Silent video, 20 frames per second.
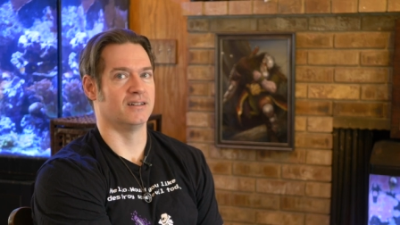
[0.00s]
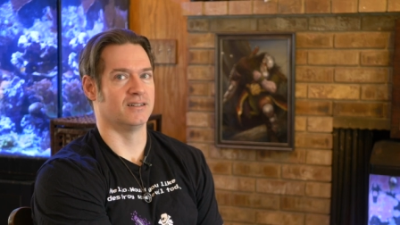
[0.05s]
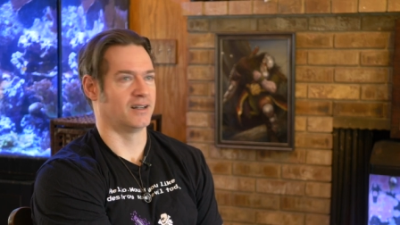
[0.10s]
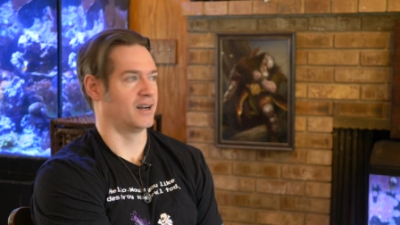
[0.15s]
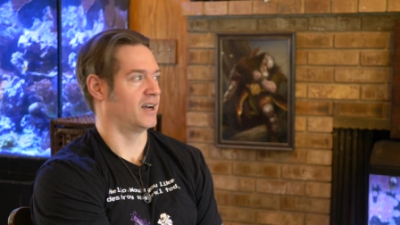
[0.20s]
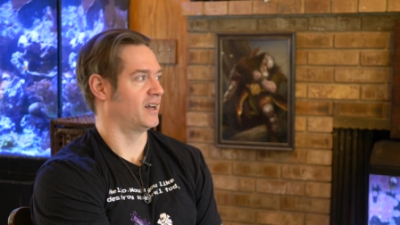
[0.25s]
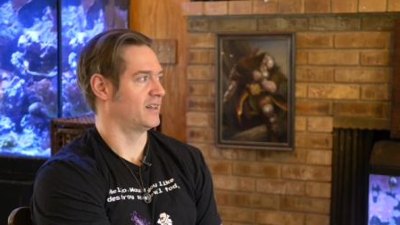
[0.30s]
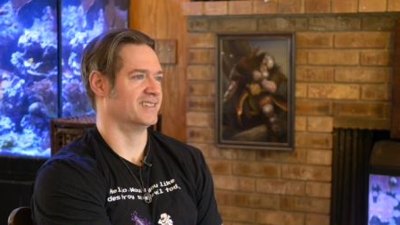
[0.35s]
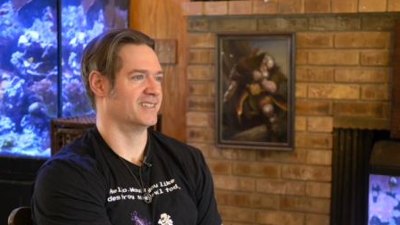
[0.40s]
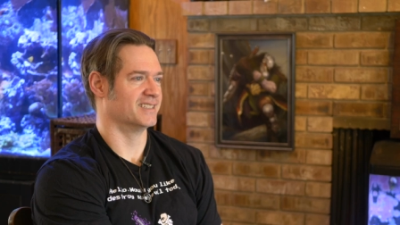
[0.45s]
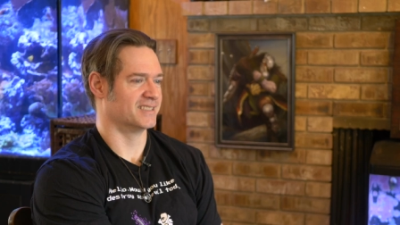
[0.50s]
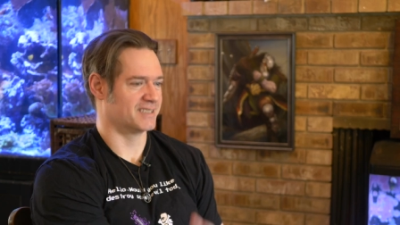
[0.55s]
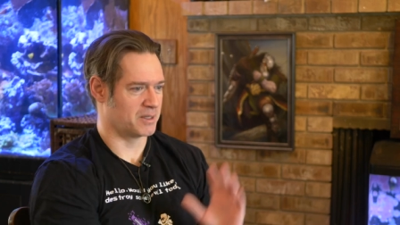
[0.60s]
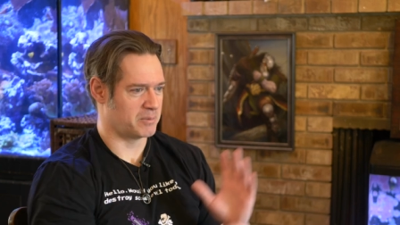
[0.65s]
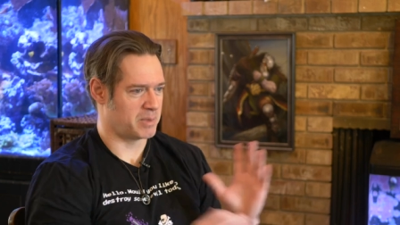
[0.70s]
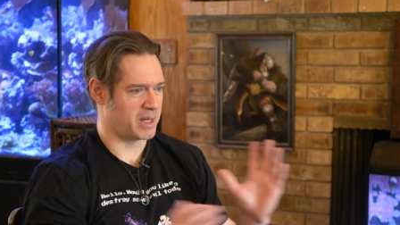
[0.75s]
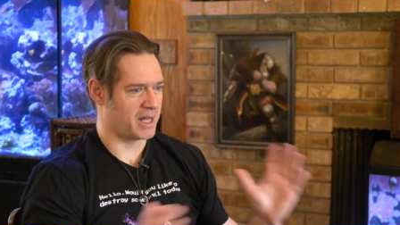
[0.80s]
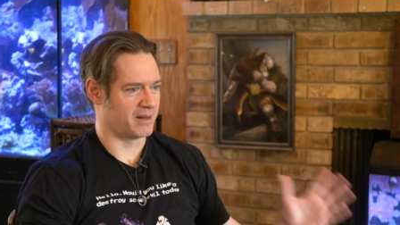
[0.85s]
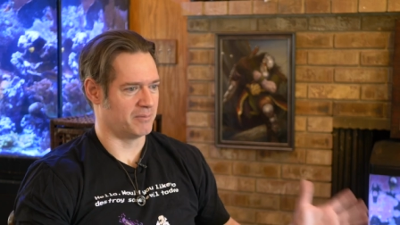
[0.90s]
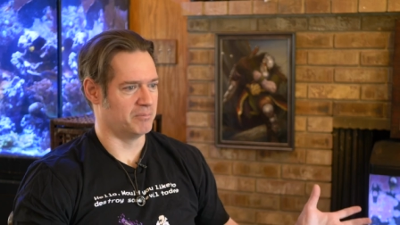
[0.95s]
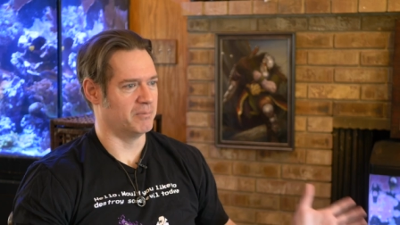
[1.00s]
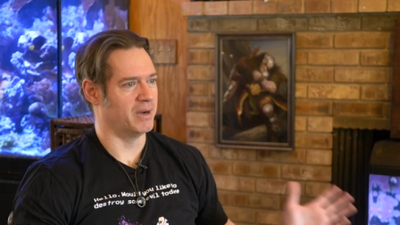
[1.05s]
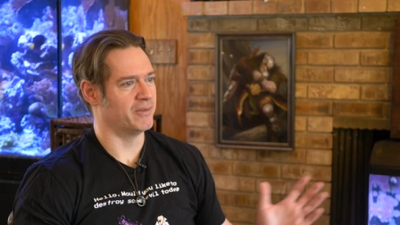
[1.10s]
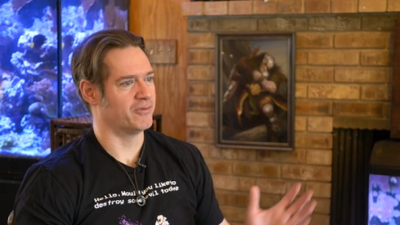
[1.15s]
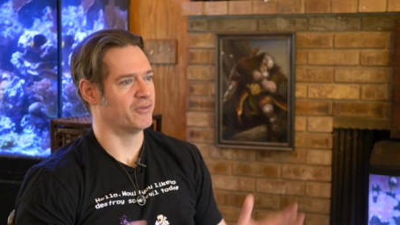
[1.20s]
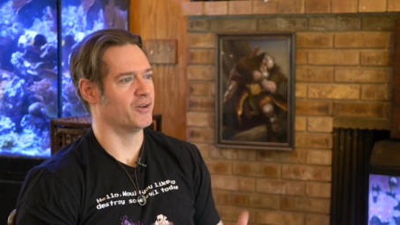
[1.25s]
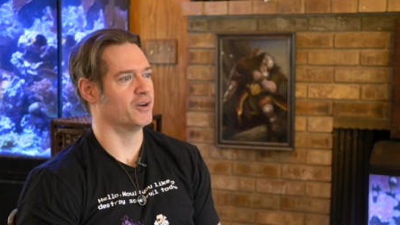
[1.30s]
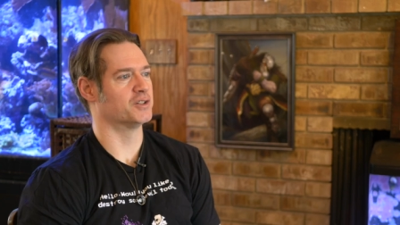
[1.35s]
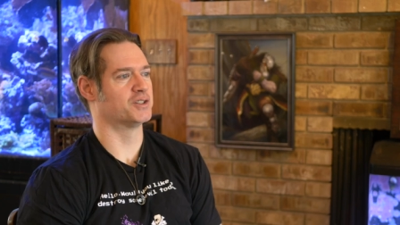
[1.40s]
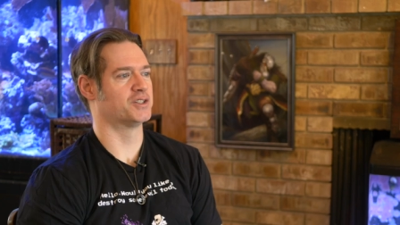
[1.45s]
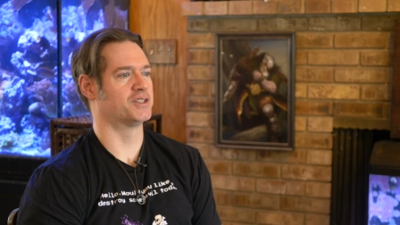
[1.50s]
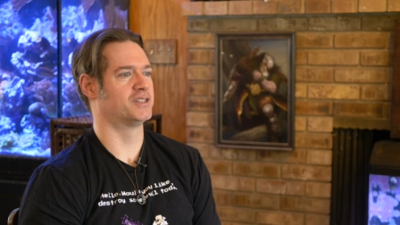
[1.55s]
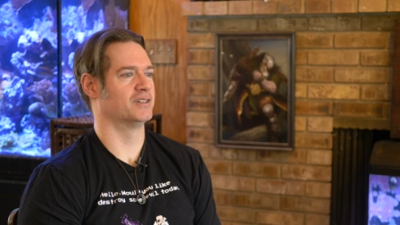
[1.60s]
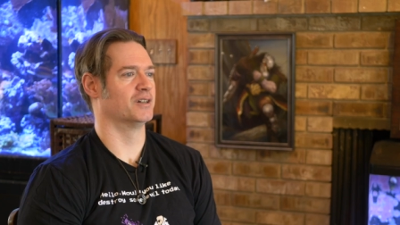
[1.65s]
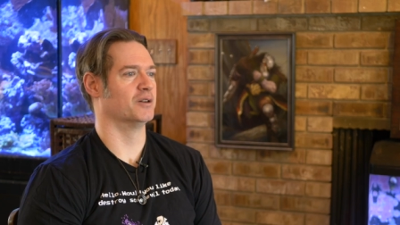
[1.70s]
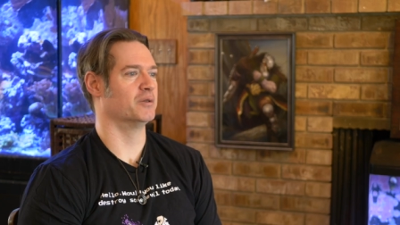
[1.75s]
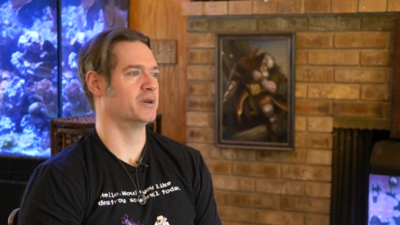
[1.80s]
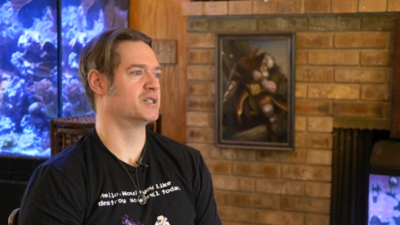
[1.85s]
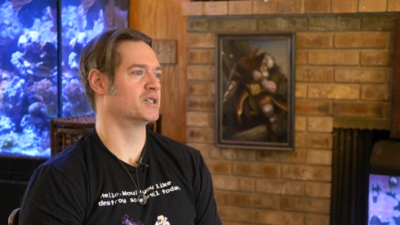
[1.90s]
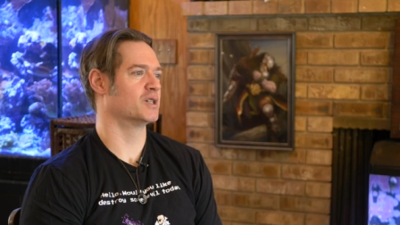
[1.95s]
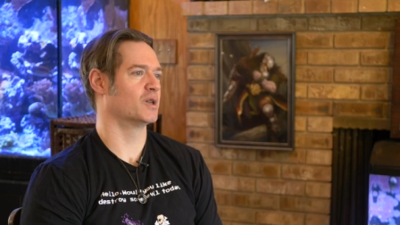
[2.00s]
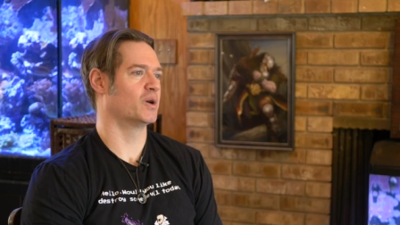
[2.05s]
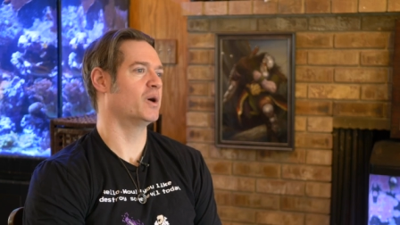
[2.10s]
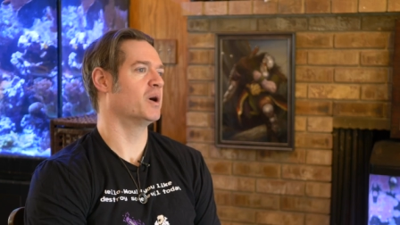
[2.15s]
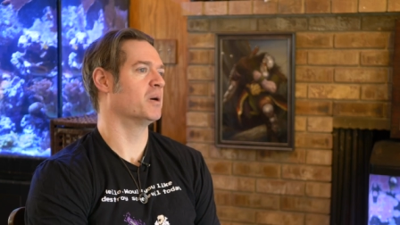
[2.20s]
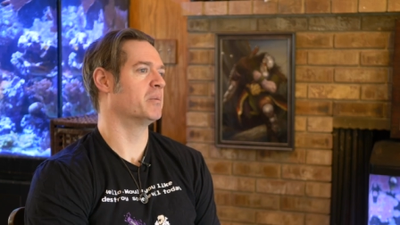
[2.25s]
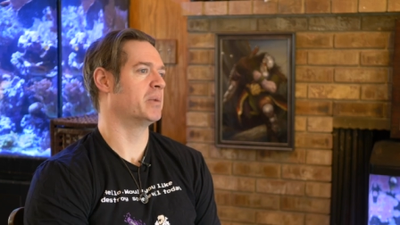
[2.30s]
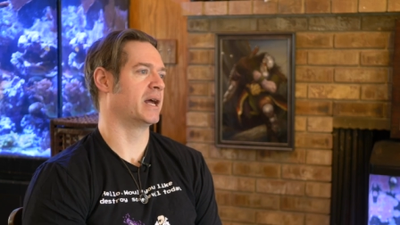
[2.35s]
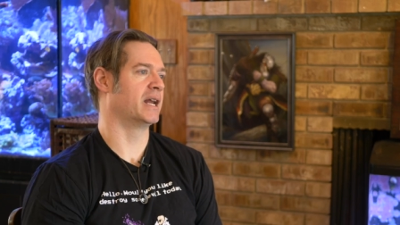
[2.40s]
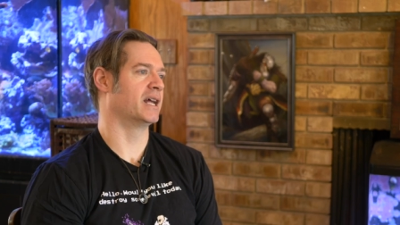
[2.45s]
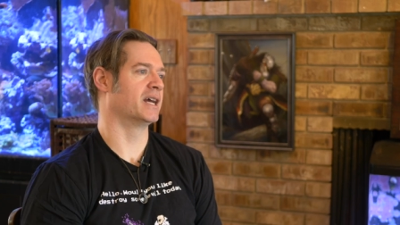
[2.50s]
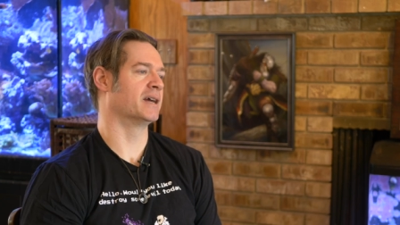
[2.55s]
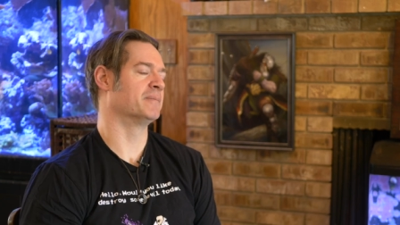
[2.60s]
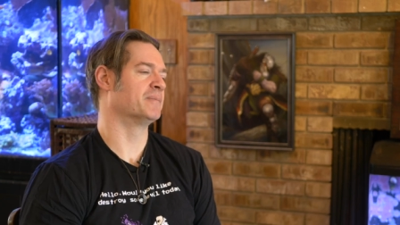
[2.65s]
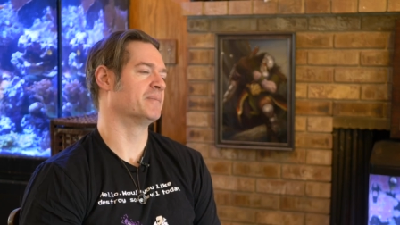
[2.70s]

"All right, this is gonna be it. My first original oil painting."